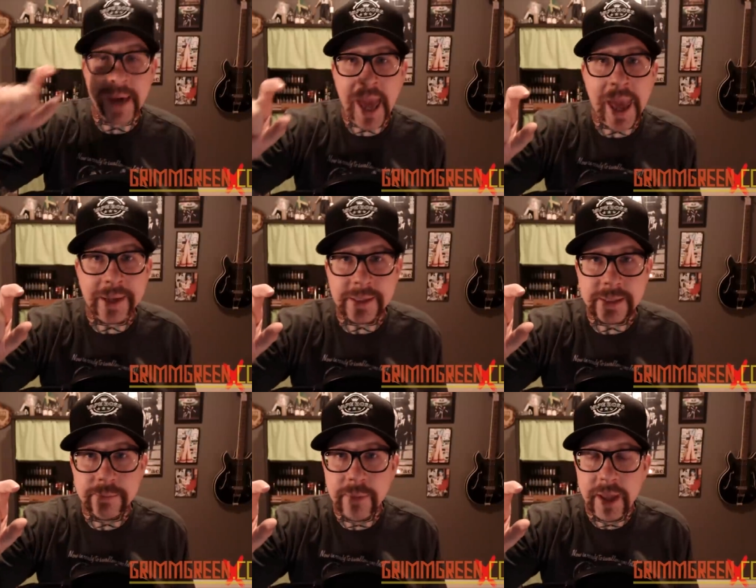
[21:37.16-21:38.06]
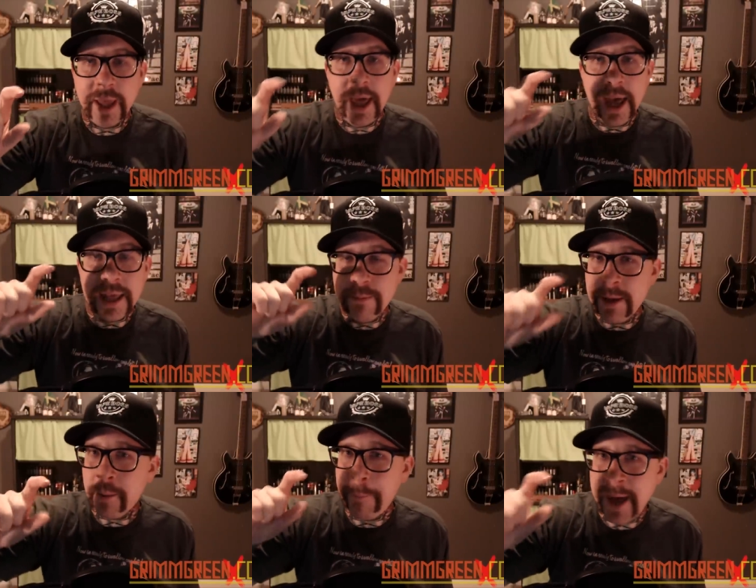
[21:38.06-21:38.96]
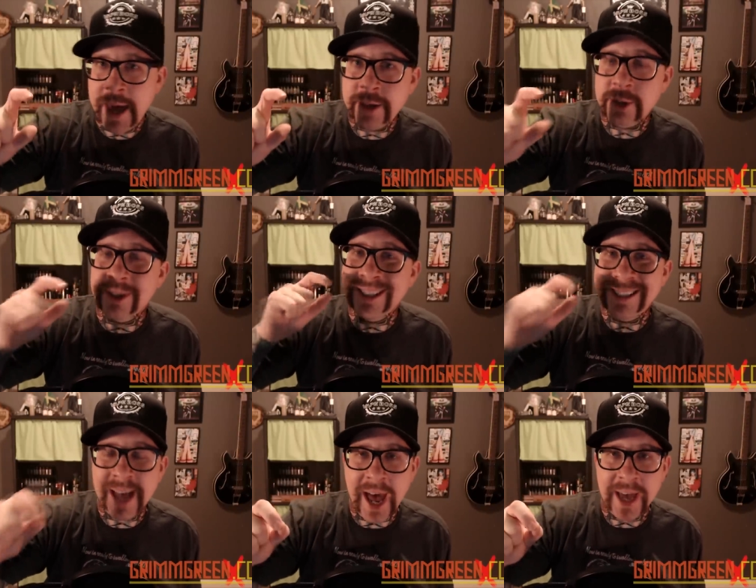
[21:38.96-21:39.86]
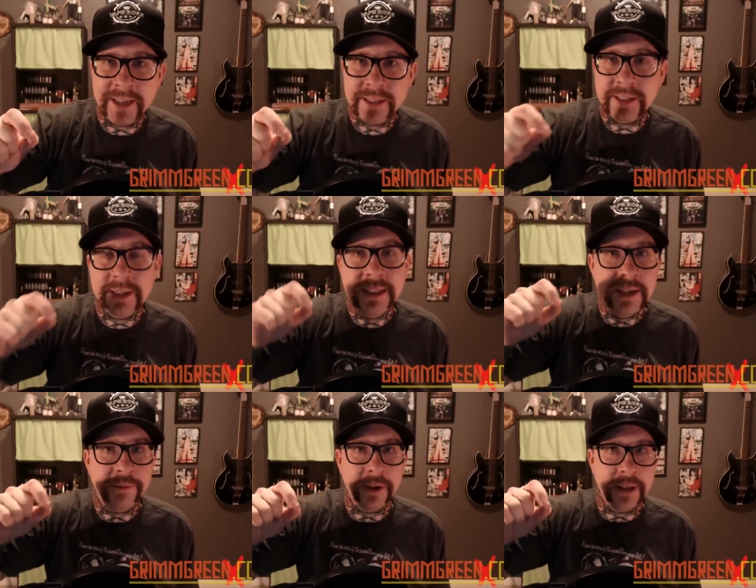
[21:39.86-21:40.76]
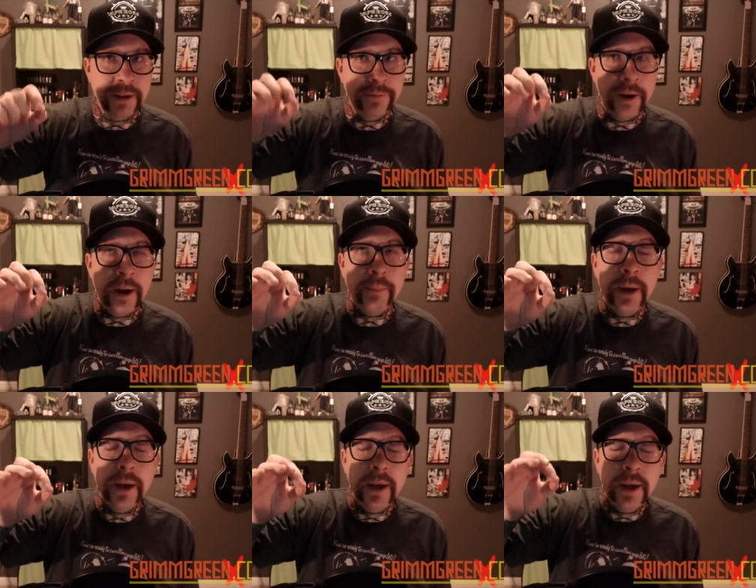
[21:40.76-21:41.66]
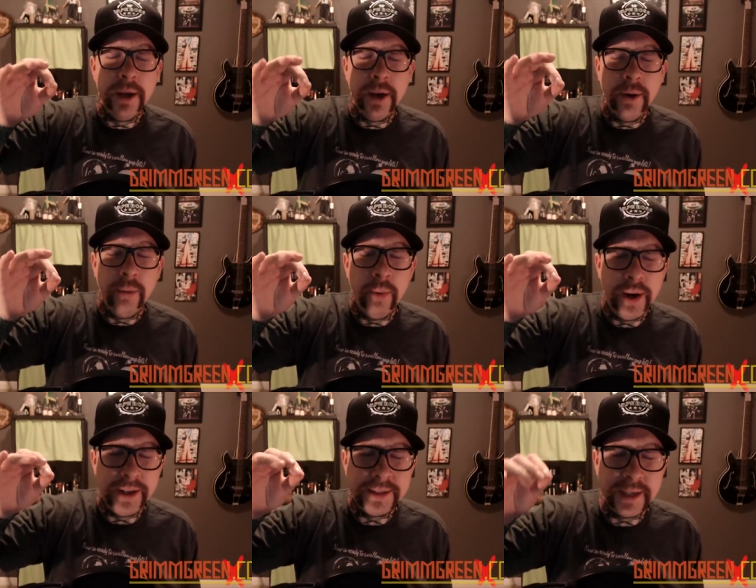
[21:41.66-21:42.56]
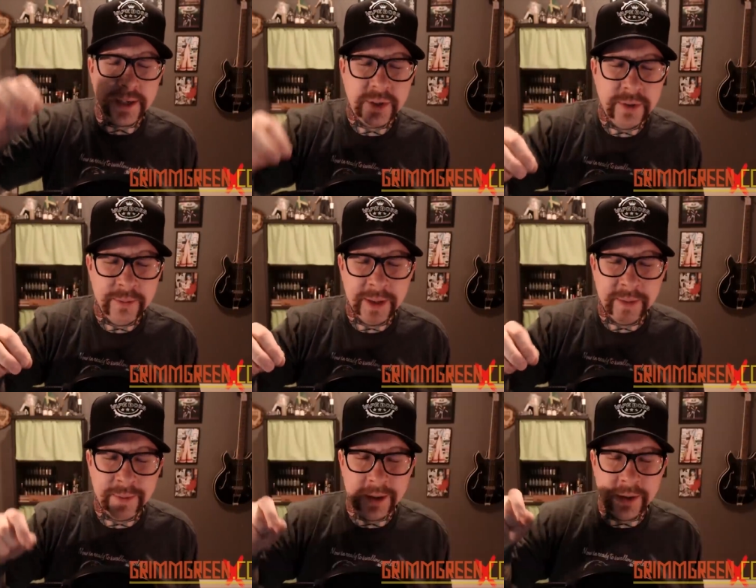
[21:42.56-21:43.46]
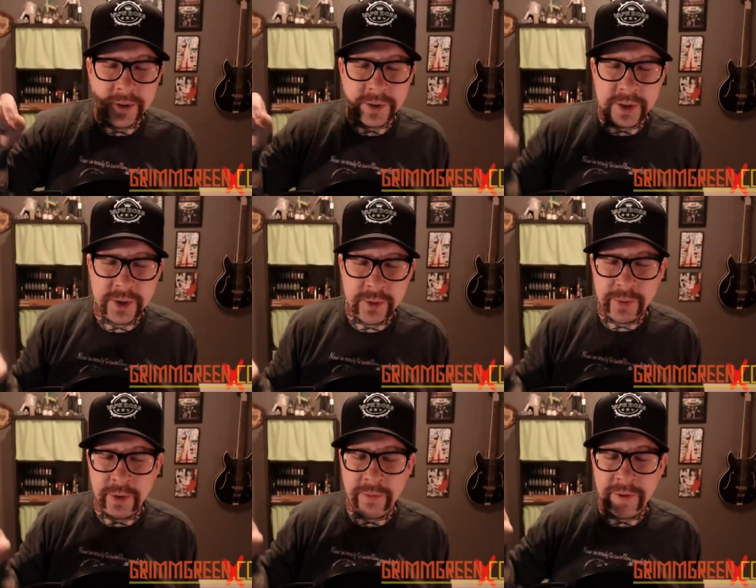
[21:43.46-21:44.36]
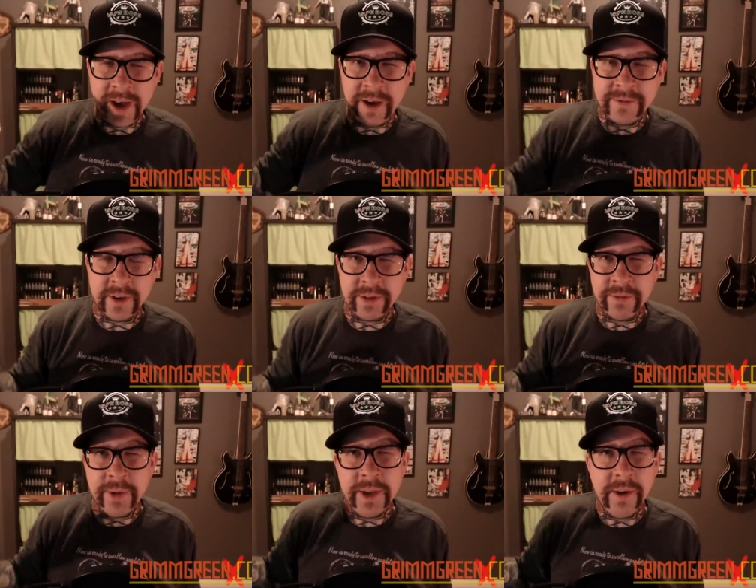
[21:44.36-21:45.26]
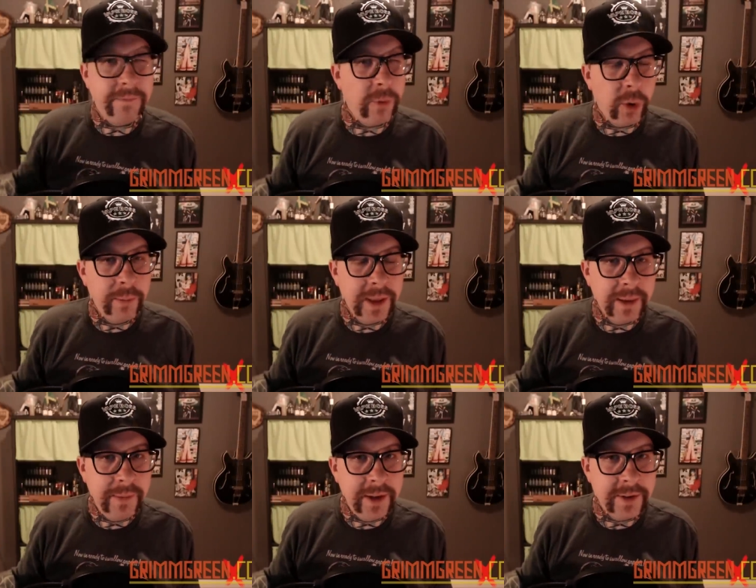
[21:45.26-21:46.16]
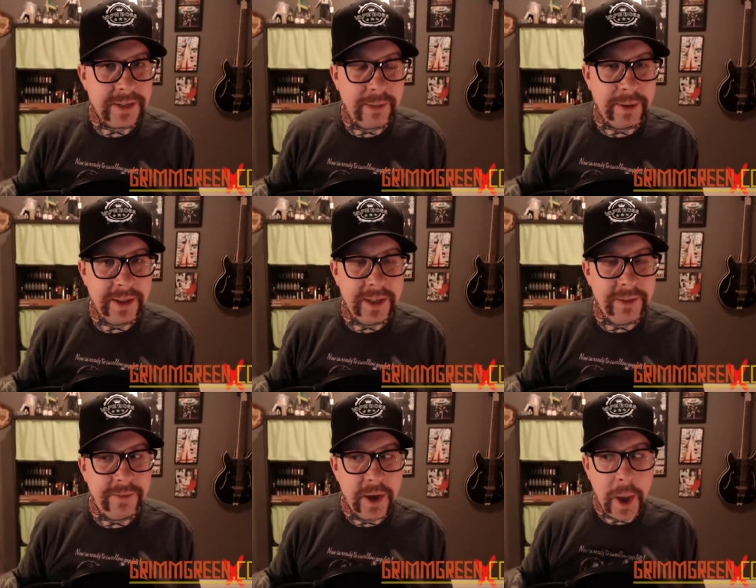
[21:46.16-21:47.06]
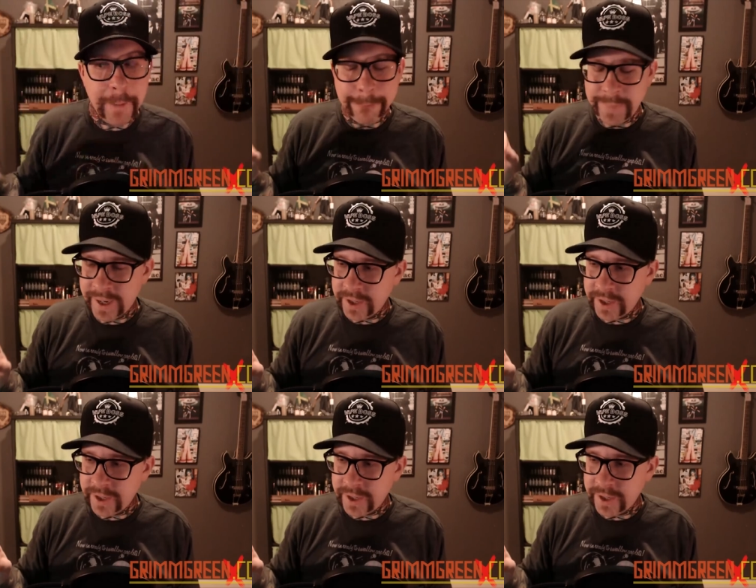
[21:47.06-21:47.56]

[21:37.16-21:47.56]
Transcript: pegs and the metal pegs are sized differently from what did he say 2 millimeters to 2.5 to 3 to 4 millimeters i believe but